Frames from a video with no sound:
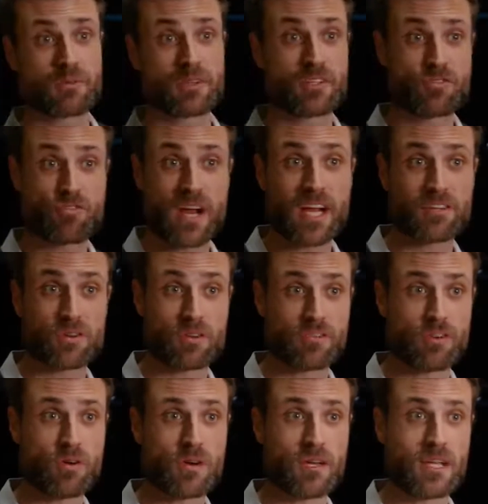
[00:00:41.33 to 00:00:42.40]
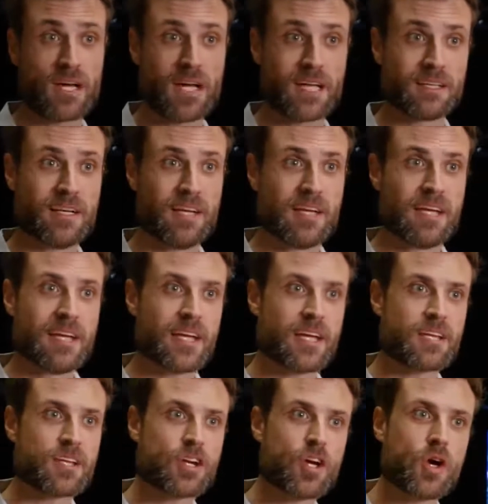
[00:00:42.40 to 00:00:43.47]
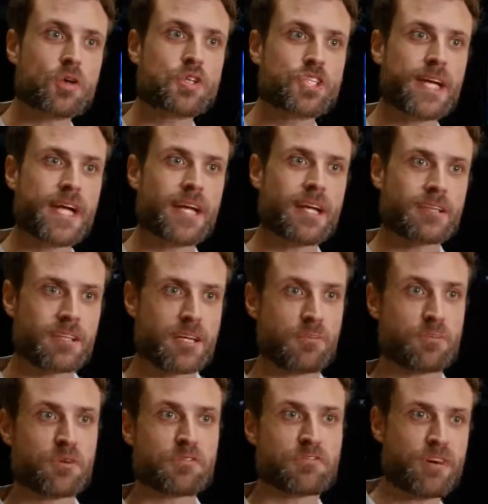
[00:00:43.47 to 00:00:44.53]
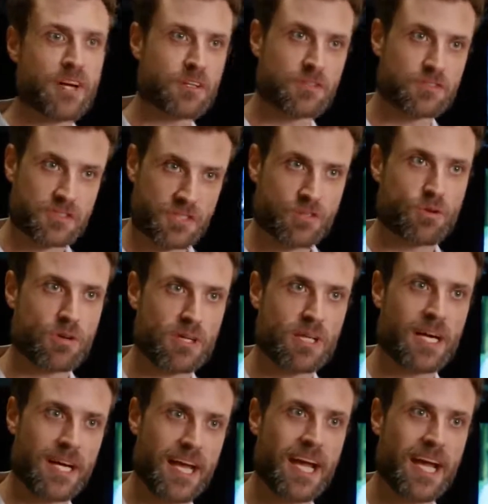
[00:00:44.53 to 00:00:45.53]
with the director of Coraline in negotiating the number of freckles that Coraline